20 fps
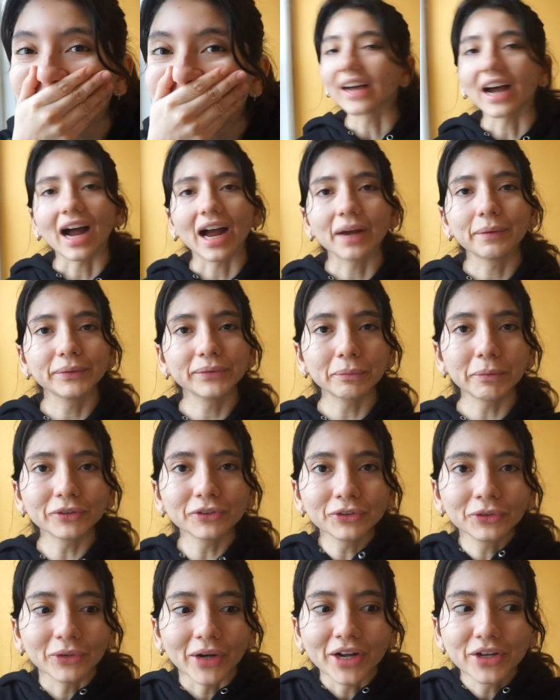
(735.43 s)
I was about
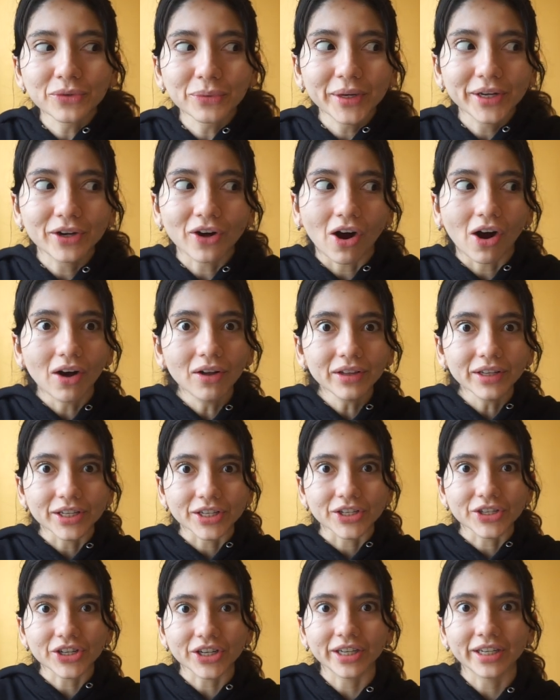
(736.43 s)
to graduate
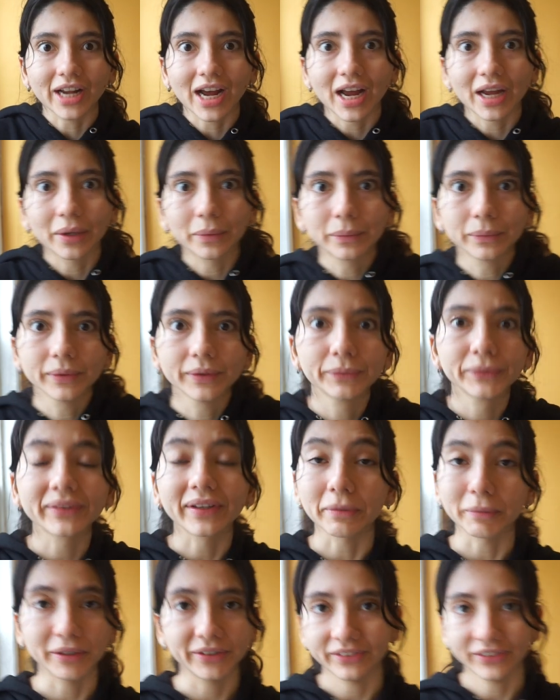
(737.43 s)
college and I it was
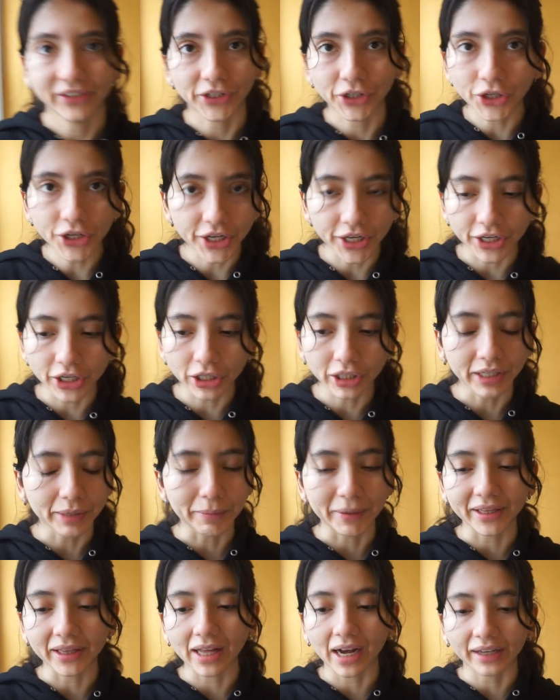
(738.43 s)
like my senior year, like
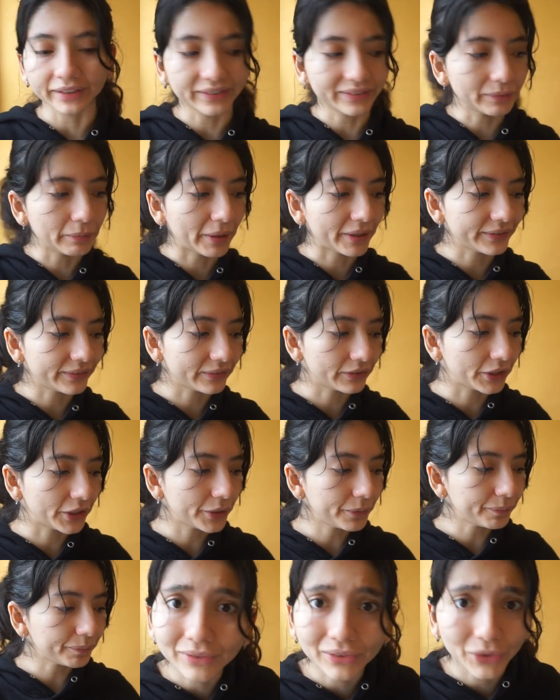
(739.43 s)
my last
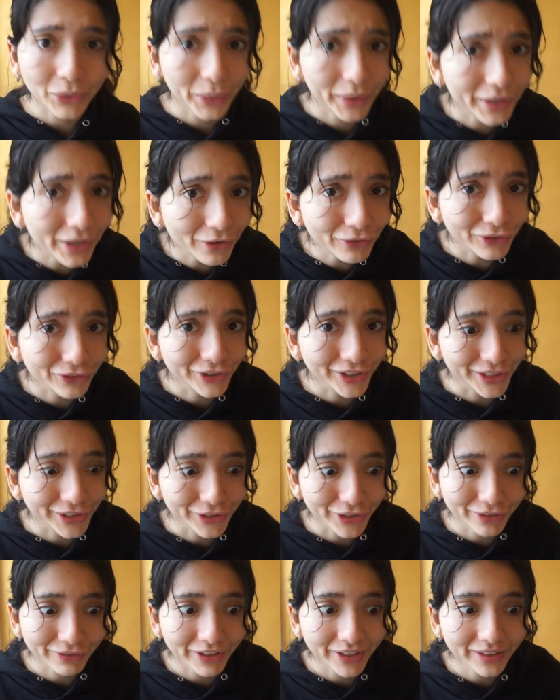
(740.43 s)
semester. So I got really
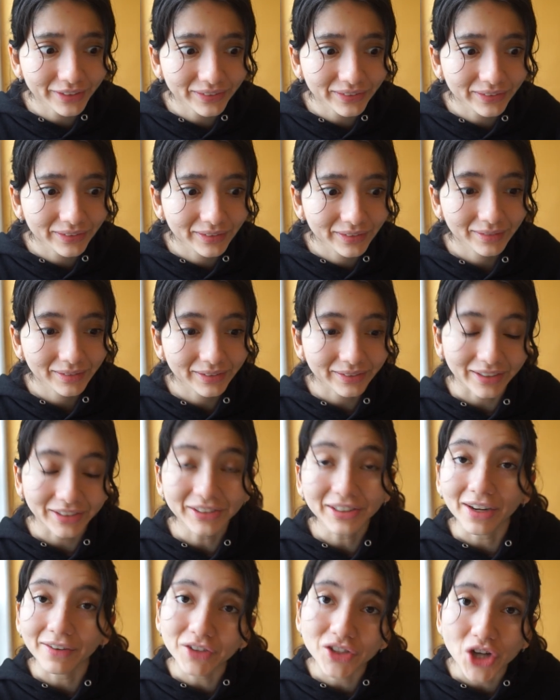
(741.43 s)
nervous. I
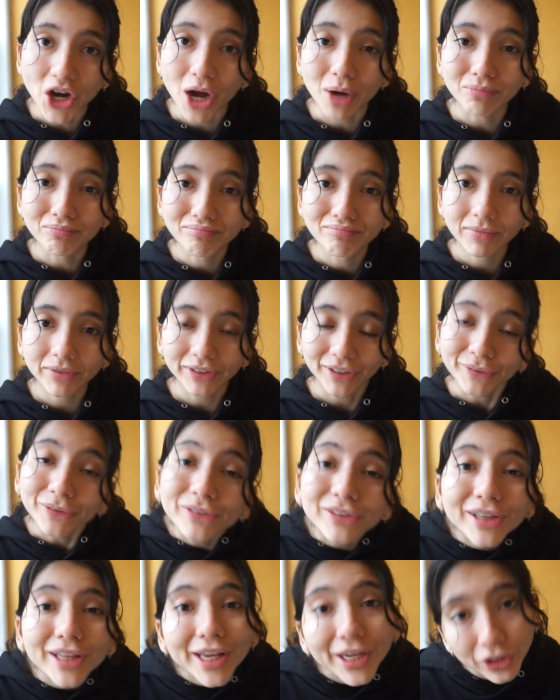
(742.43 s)
didn't have a job that
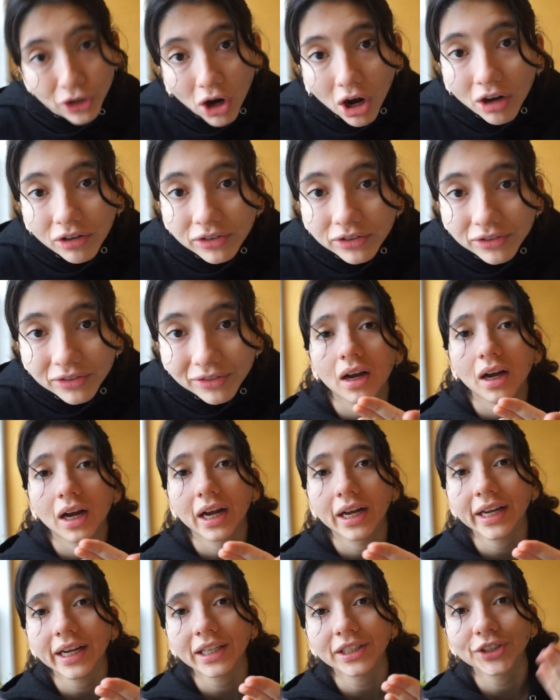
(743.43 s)
was laid off.
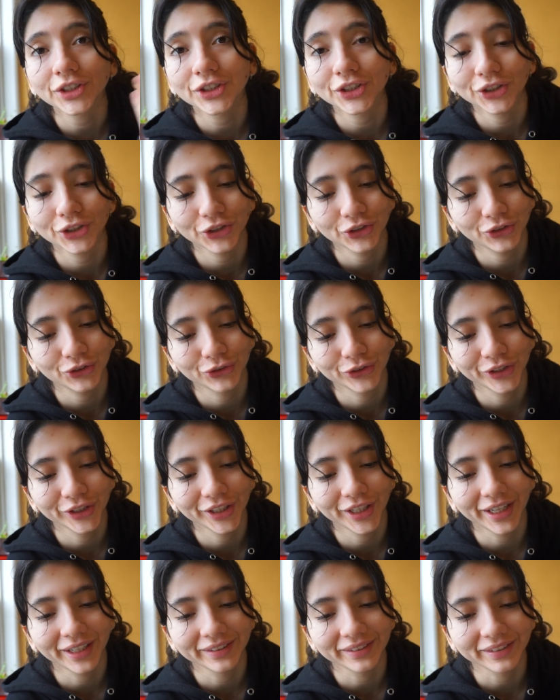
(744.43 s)
I actually just
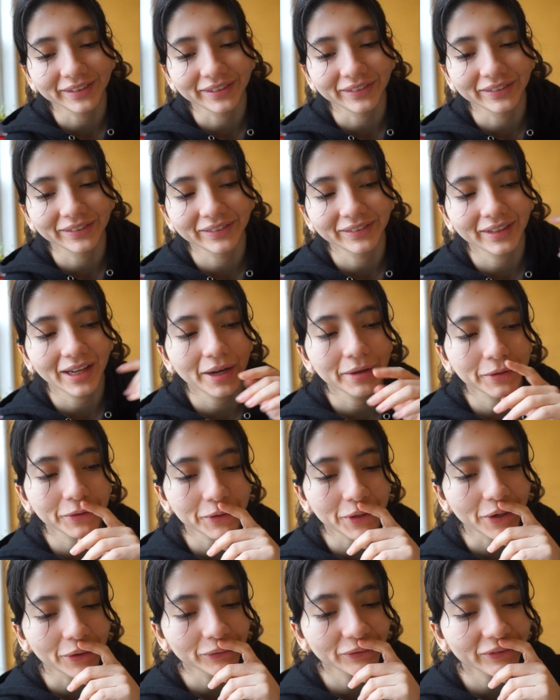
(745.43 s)
realized, I
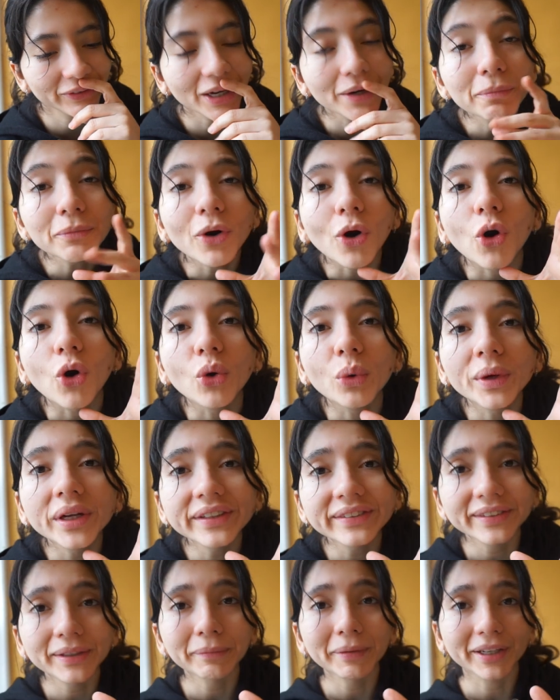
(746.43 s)
don't know, some
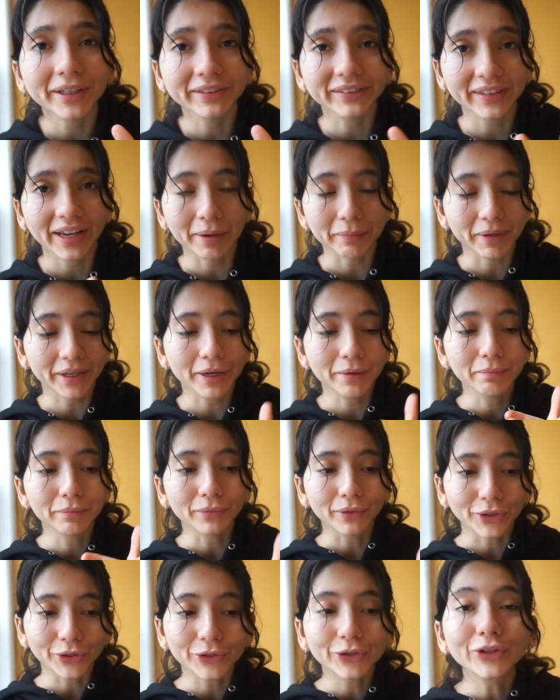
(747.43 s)
always seem like a scam. Like
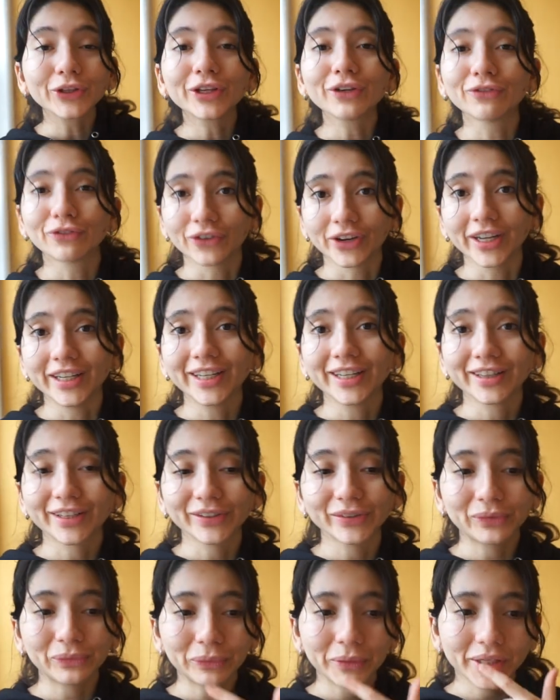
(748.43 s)
I'm literally reading
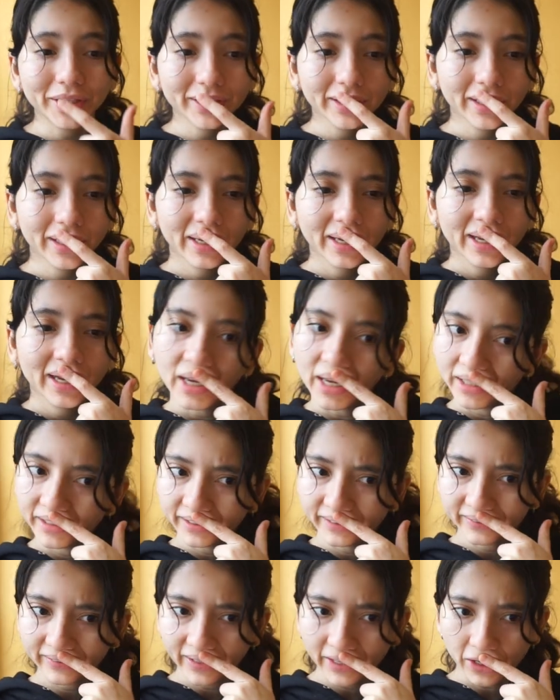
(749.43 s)
this one and
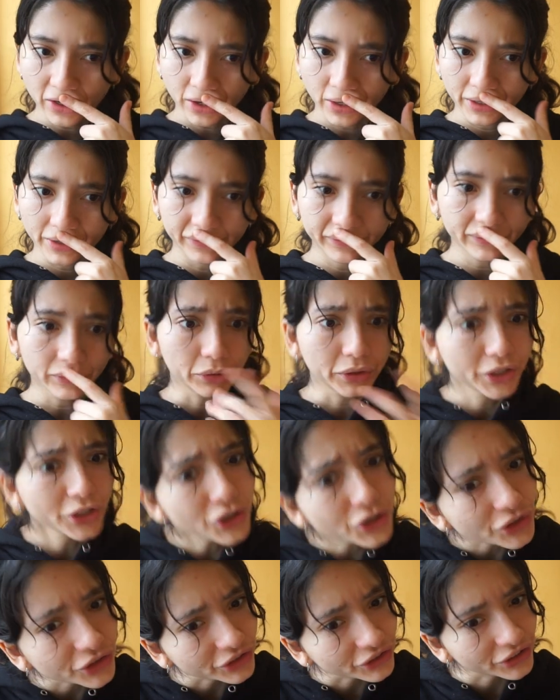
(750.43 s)
it's like, are you still
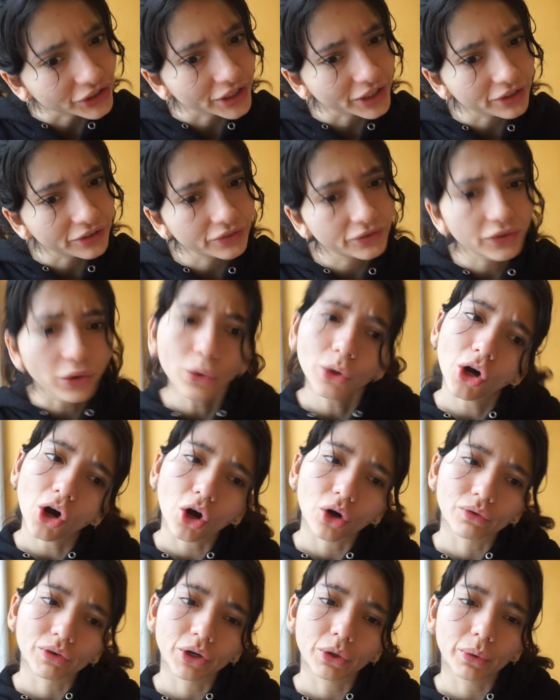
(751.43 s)
interested? Phone
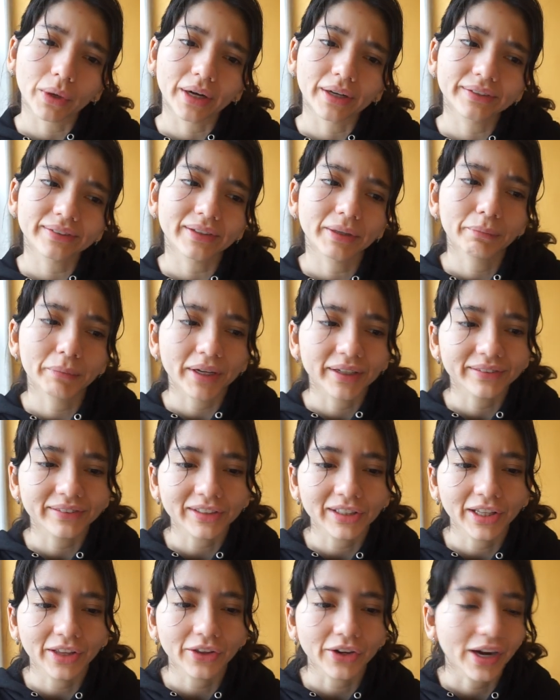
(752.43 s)
call request. And
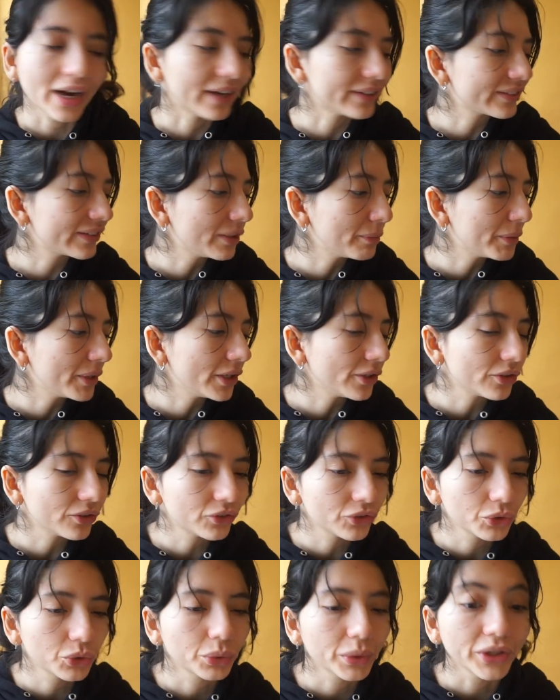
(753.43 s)
basically they're asking me
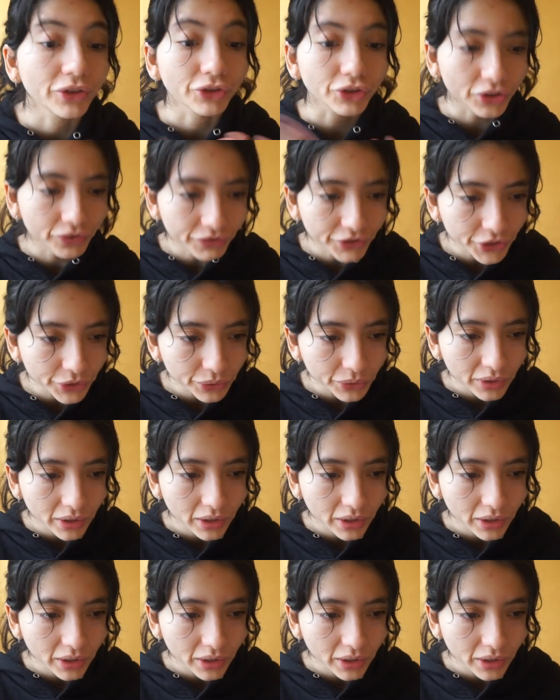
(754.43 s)
to interview.